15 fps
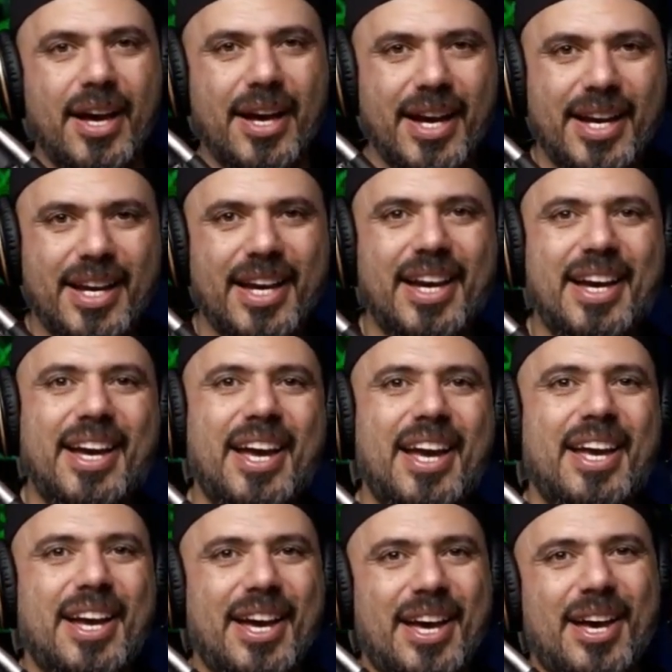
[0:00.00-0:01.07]
Hey, hey,
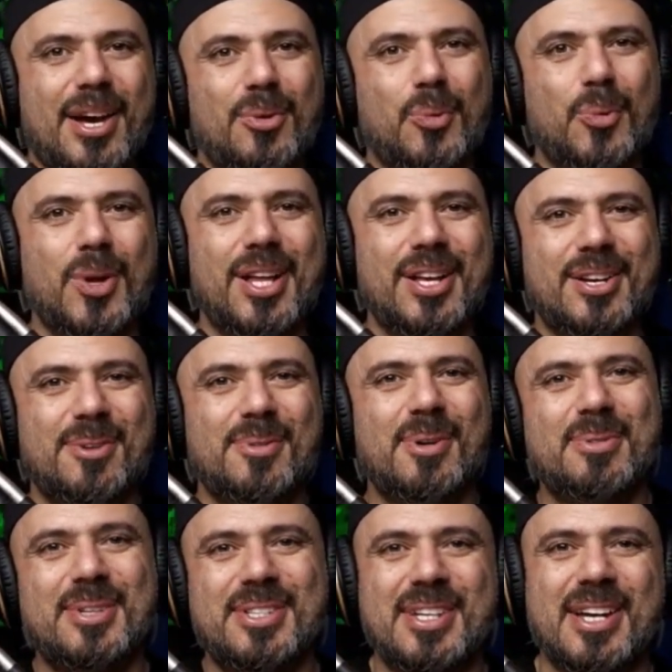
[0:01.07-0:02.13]
and welcome one
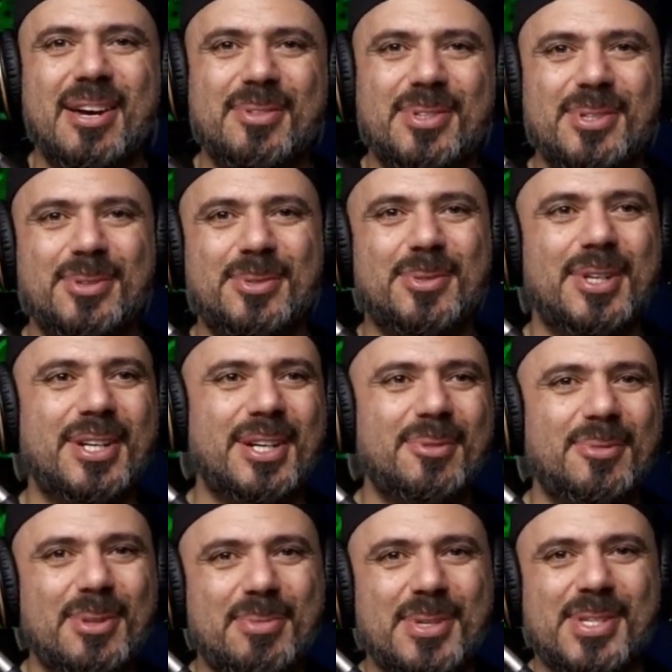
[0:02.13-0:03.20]
more time to Win
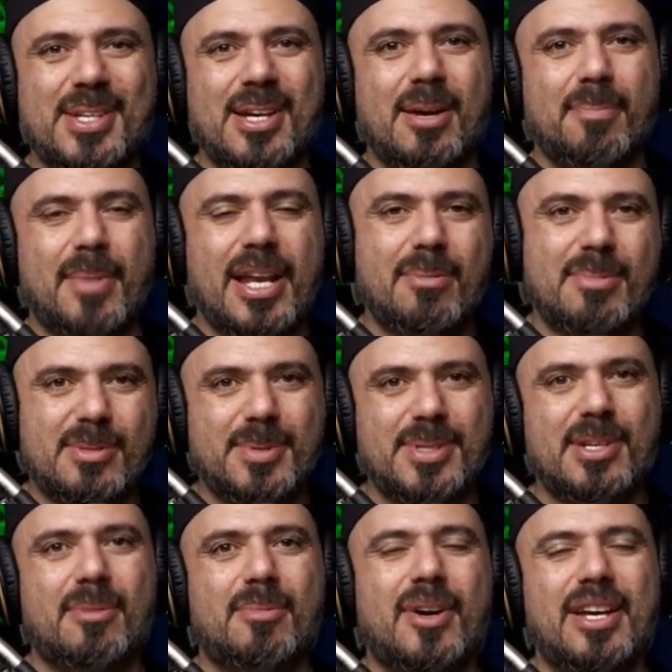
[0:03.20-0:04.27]
with Bassem. My name is
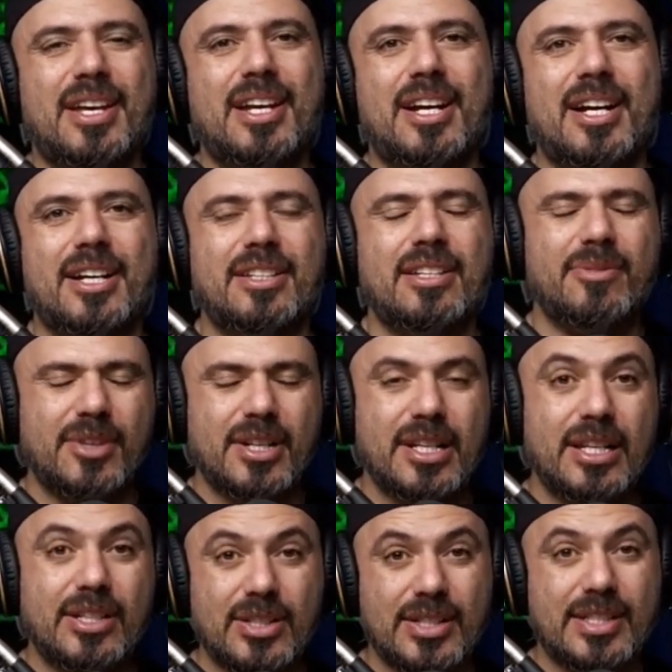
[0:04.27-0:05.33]
Bassem right here, and
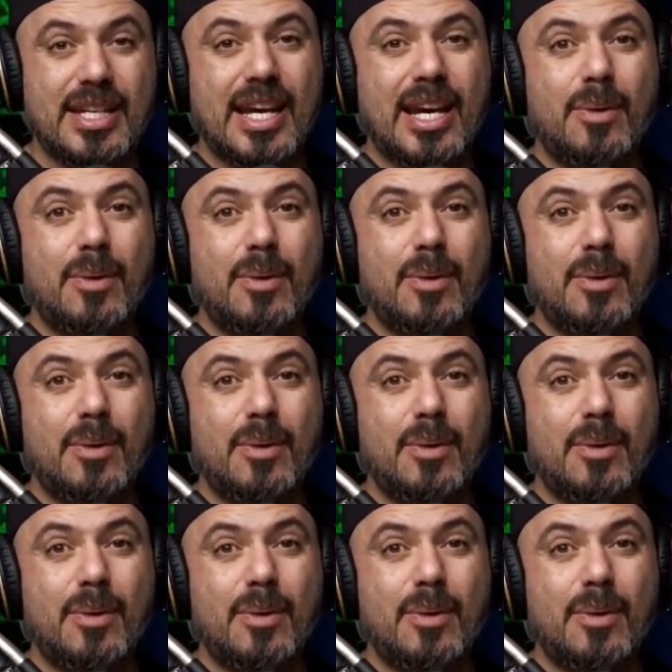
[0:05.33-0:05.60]
definitely today